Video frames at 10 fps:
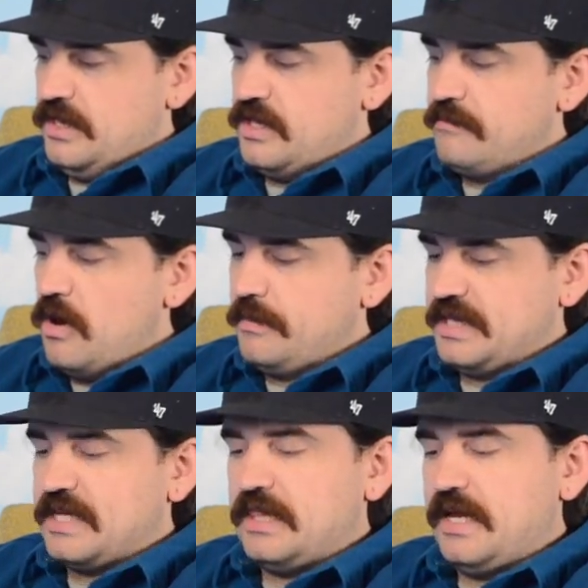The
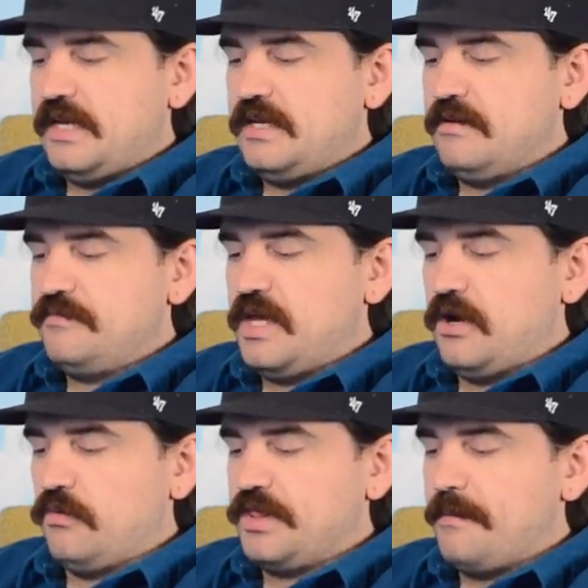moment that landed him
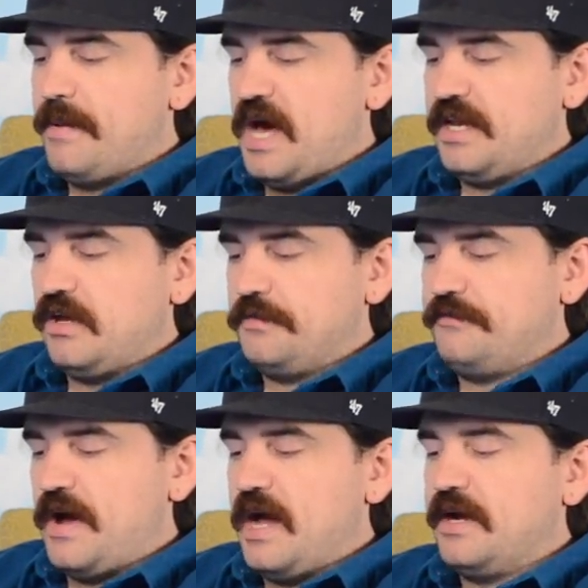there with a body on
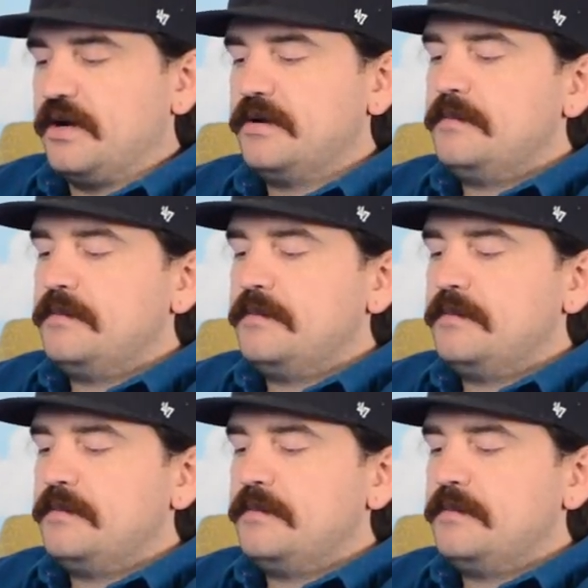fire,